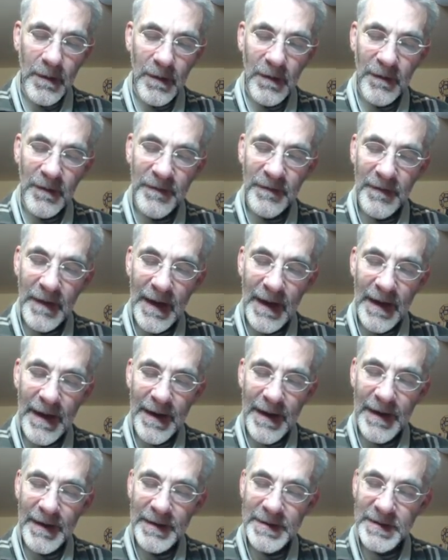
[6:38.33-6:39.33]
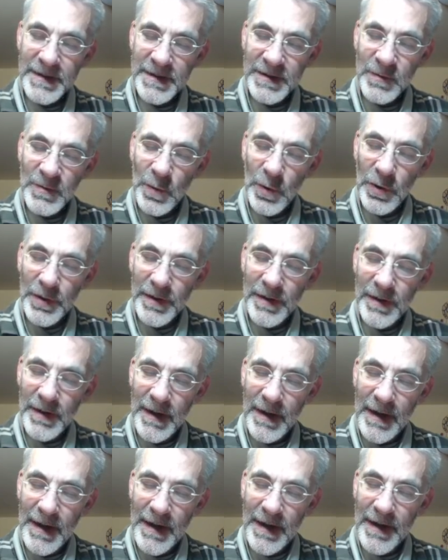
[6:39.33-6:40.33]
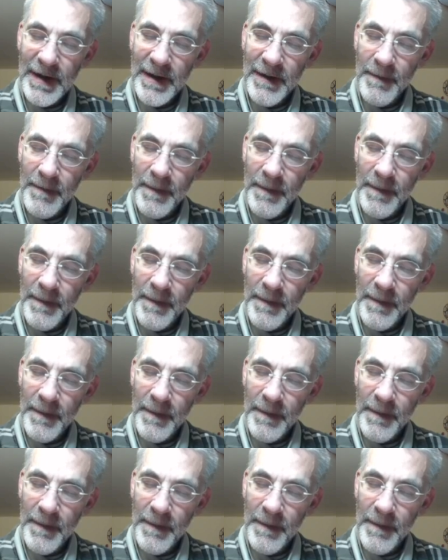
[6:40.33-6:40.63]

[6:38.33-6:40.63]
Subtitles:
of A. So that's 1a,